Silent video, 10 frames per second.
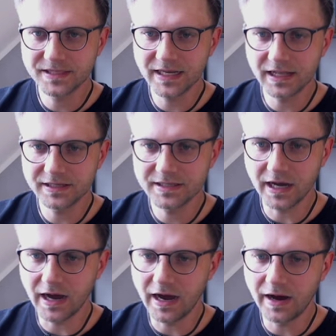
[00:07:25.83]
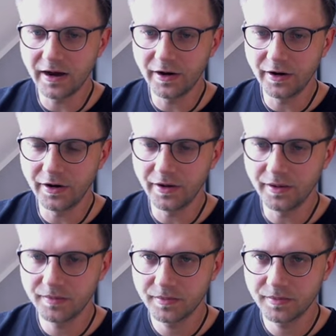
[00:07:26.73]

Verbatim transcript: cells are